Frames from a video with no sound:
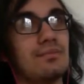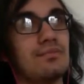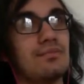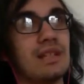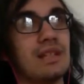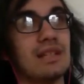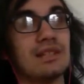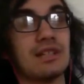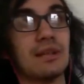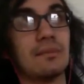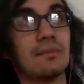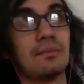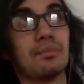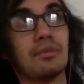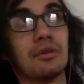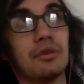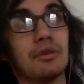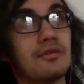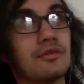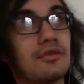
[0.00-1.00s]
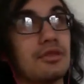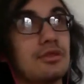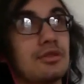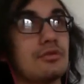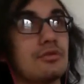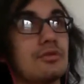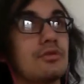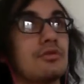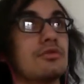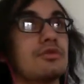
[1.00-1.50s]
things like birth
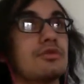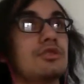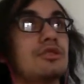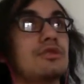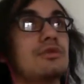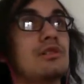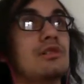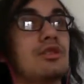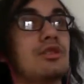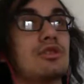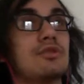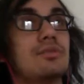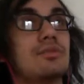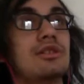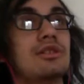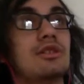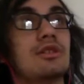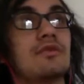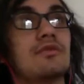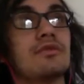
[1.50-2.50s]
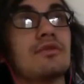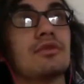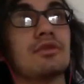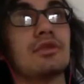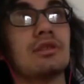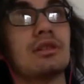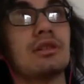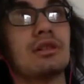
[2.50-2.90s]
control should also be covered